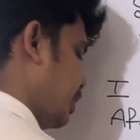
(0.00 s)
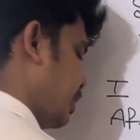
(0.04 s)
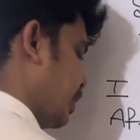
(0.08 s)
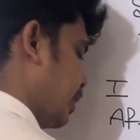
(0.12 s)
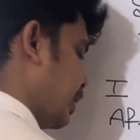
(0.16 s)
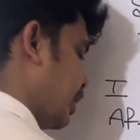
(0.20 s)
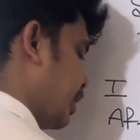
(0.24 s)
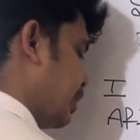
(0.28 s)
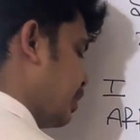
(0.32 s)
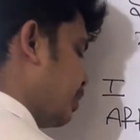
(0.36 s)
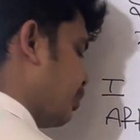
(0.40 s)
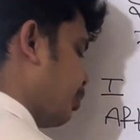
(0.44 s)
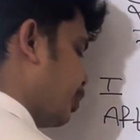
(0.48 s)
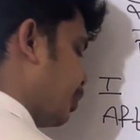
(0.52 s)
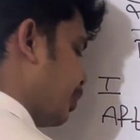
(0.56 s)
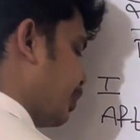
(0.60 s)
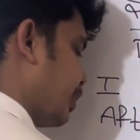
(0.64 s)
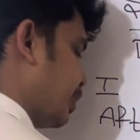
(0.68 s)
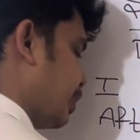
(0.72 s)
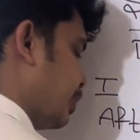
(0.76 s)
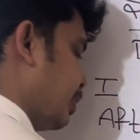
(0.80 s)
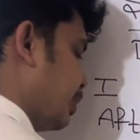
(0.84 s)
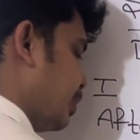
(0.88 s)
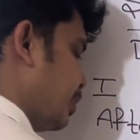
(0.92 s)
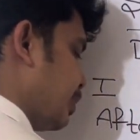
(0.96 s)
Getting the point?
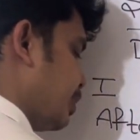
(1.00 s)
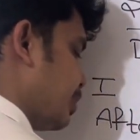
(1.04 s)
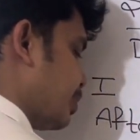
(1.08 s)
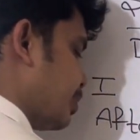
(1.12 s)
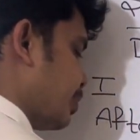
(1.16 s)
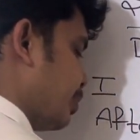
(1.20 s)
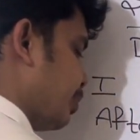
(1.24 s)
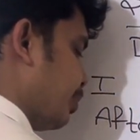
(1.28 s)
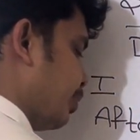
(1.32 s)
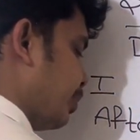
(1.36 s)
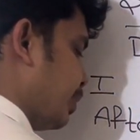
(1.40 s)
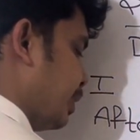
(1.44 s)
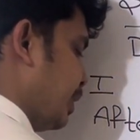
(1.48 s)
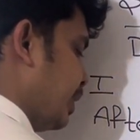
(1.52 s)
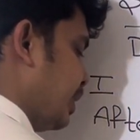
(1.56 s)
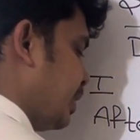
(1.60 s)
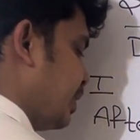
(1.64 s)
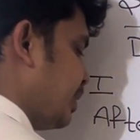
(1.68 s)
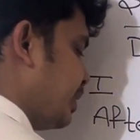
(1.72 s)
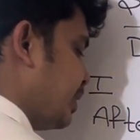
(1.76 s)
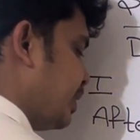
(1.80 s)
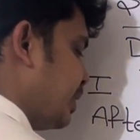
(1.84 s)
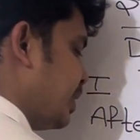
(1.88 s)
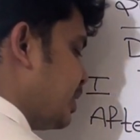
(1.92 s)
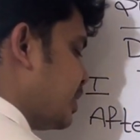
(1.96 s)
So
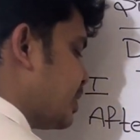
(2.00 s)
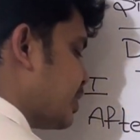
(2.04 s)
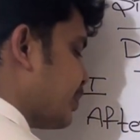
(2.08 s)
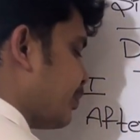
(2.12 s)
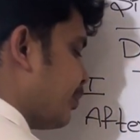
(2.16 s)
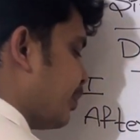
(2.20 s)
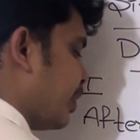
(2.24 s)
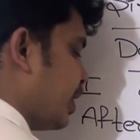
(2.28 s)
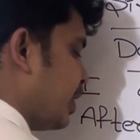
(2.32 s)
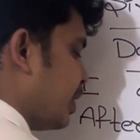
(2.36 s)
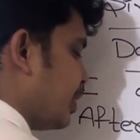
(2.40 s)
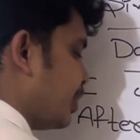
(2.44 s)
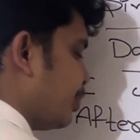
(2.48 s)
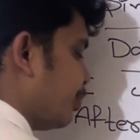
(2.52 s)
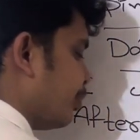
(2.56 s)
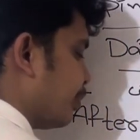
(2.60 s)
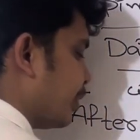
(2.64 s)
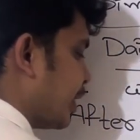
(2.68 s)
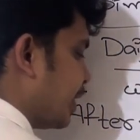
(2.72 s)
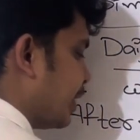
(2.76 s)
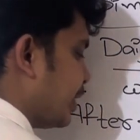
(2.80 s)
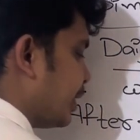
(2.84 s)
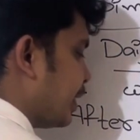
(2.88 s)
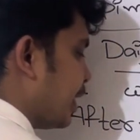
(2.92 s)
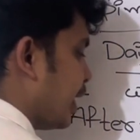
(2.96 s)
in this way you
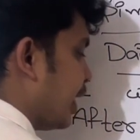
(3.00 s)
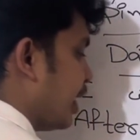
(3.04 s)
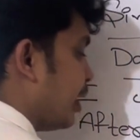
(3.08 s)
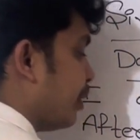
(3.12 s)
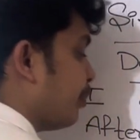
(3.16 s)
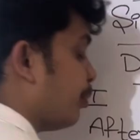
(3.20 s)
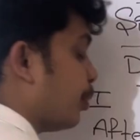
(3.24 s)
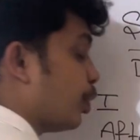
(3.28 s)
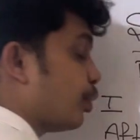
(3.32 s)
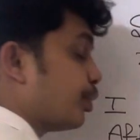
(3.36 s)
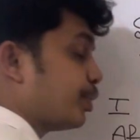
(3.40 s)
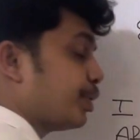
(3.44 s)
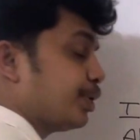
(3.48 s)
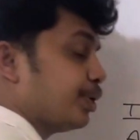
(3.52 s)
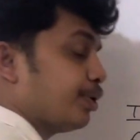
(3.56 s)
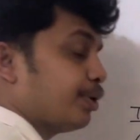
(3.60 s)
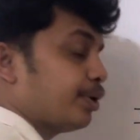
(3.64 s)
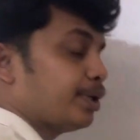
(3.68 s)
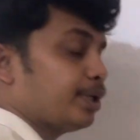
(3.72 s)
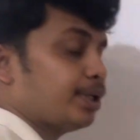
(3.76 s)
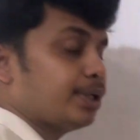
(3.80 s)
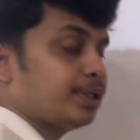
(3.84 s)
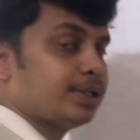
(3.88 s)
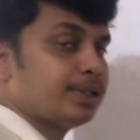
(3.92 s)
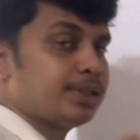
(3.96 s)
can tell about your
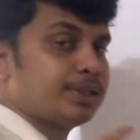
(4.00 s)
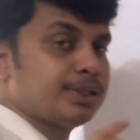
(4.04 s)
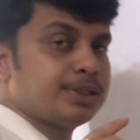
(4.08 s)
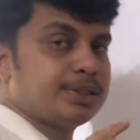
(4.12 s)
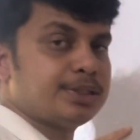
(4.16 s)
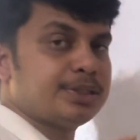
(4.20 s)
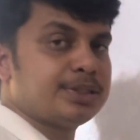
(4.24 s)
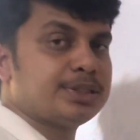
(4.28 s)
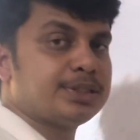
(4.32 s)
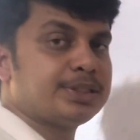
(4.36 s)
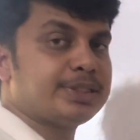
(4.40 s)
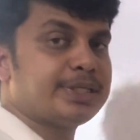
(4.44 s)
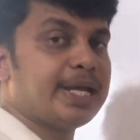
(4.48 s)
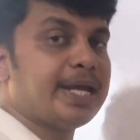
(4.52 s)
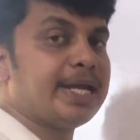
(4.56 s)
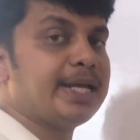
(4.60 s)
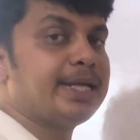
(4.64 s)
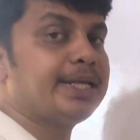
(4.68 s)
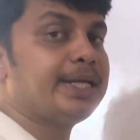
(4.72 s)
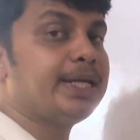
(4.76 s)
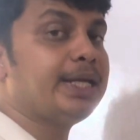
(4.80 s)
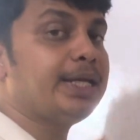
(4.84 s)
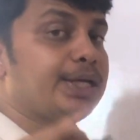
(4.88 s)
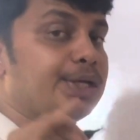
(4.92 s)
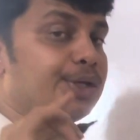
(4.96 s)

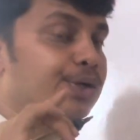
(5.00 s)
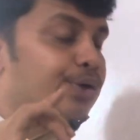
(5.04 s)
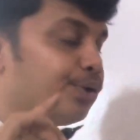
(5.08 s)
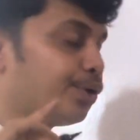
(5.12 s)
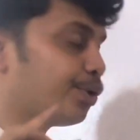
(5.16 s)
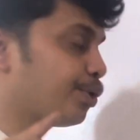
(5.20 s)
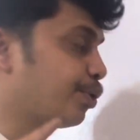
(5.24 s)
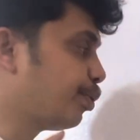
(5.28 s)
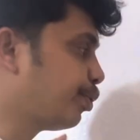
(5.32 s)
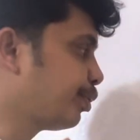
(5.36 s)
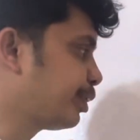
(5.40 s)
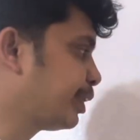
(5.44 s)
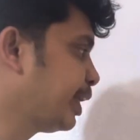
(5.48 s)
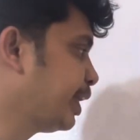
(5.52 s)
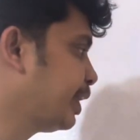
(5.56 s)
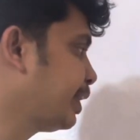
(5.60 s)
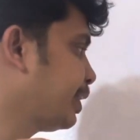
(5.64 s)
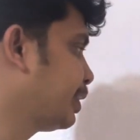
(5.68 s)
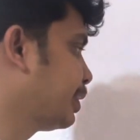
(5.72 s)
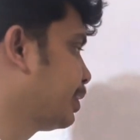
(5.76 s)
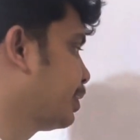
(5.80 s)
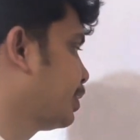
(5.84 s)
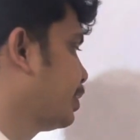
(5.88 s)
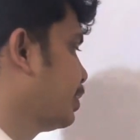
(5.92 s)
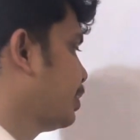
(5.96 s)
daily
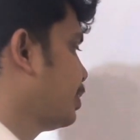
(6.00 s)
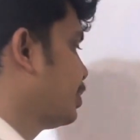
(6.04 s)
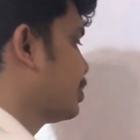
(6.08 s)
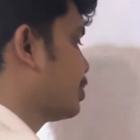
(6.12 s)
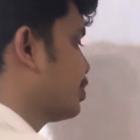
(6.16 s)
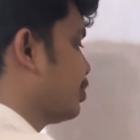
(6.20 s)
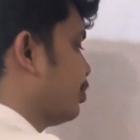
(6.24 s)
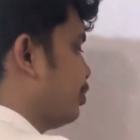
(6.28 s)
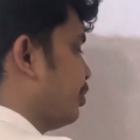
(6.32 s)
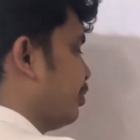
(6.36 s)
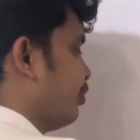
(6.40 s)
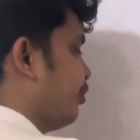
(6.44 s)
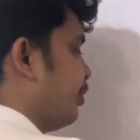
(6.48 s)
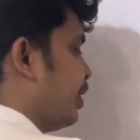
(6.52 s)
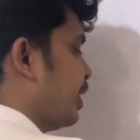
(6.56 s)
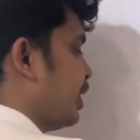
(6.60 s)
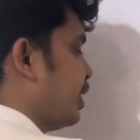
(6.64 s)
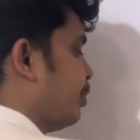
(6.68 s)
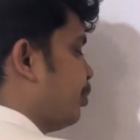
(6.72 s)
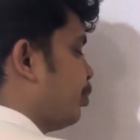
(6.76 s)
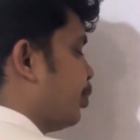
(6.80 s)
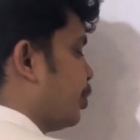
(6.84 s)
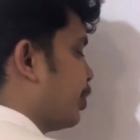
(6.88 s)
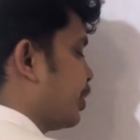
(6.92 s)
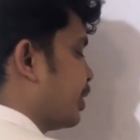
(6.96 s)
routine. So very
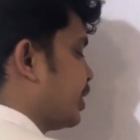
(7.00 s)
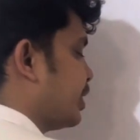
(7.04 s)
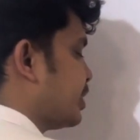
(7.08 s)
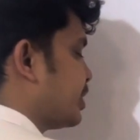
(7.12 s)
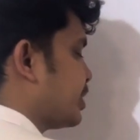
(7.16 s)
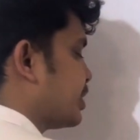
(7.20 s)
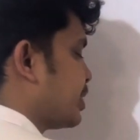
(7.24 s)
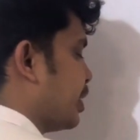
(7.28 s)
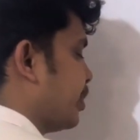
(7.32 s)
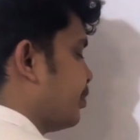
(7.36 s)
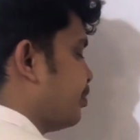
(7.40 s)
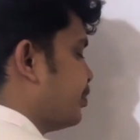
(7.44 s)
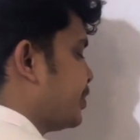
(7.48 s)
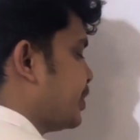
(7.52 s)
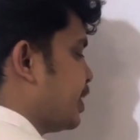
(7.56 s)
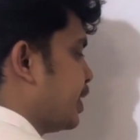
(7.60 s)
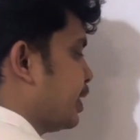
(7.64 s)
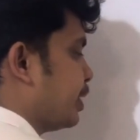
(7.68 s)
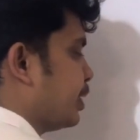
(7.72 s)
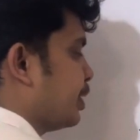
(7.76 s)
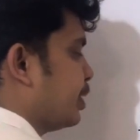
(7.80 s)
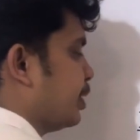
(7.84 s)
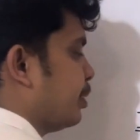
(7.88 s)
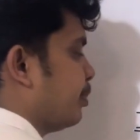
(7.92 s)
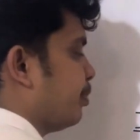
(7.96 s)
important,
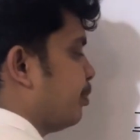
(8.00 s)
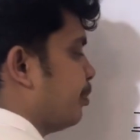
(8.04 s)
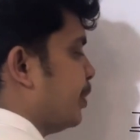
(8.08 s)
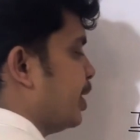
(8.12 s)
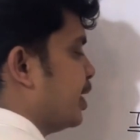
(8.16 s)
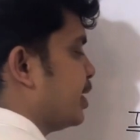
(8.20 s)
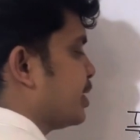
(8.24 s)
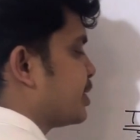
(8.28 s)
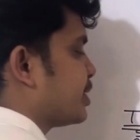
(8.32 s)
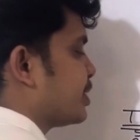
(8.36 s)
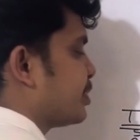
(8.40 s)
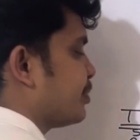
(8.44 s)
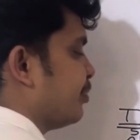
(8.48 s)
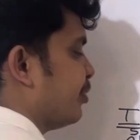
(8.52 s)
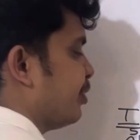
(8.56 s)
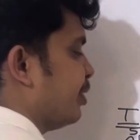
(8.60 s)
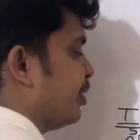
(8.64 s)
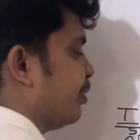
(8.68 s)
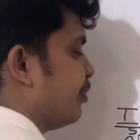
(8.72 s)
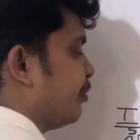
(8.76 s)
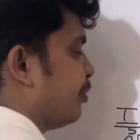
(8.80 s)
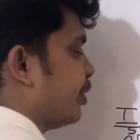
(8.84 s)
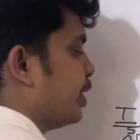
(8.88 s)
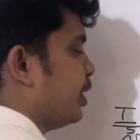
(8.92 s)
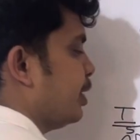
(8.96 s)
subject plus
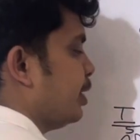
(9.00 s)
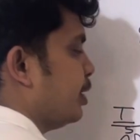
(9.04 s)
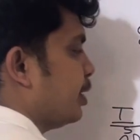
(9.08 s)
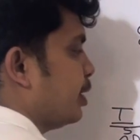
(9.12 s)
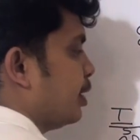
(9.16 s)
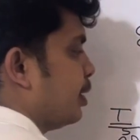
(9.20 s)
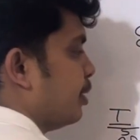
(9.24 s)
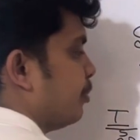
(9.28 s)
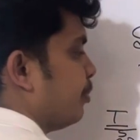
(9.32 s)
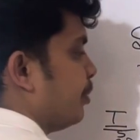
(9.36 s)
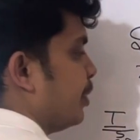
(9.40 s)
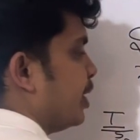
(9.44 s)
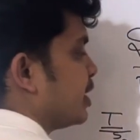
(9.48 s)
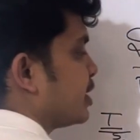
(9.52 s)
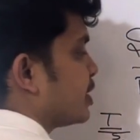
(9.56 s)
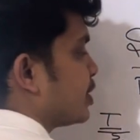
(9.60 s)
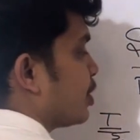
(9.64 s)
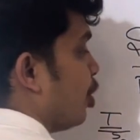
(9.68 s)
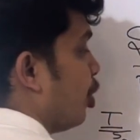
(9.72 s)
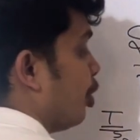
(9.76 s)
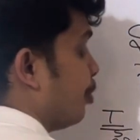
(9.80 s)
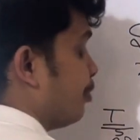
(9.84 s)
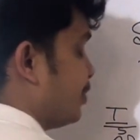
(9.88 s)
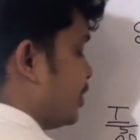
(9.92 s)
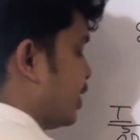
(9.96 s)
v1 plus
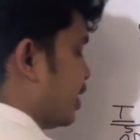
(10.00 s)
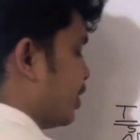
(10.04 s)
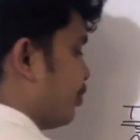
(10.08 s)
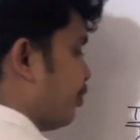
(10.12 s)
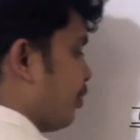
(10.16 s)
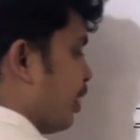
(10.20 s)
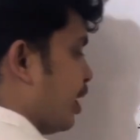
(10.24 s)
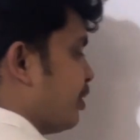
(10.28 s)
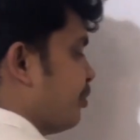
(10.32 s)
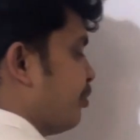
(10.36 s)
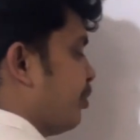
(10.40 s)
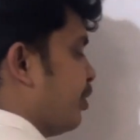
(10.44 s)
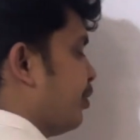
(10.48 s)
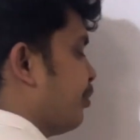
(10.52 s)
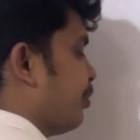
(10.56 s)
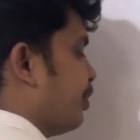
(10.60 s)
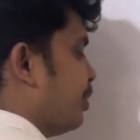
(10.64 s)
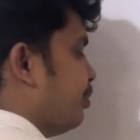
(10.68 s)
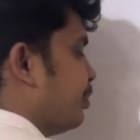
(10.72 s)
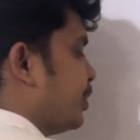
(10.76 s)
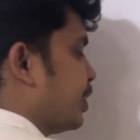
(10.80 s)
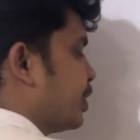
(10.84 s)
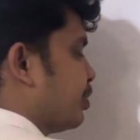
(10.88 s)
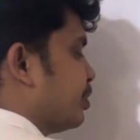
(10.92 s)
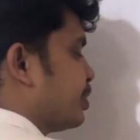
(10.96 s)
object. Why v1?
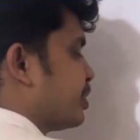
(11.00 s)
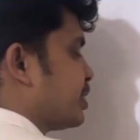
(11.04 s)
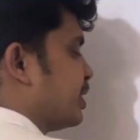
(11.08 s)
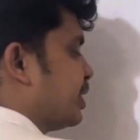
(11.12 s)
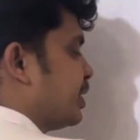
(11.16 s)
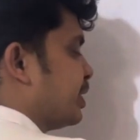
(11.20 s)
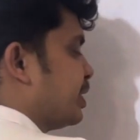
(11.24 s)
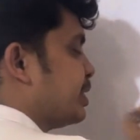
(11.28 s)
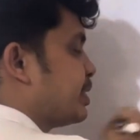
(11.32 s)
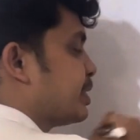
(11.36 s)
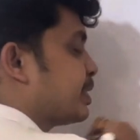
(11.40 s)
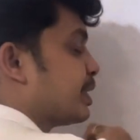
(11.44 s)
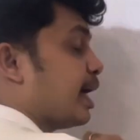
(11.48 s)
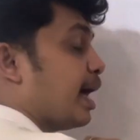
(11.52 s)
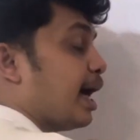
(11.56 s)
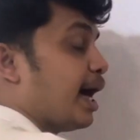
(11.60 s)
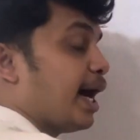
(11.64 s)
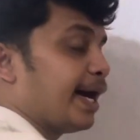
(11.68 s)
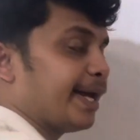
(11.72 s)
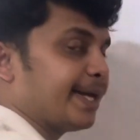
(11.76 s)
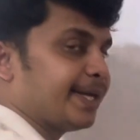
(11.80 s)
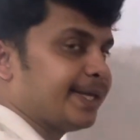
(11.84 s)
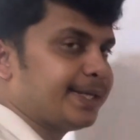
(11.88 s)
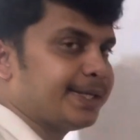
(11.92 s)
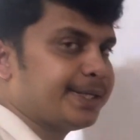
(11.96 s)
Because it is
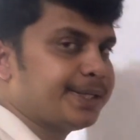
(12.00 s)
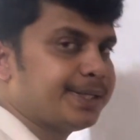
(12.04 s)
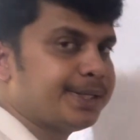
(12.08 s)
I.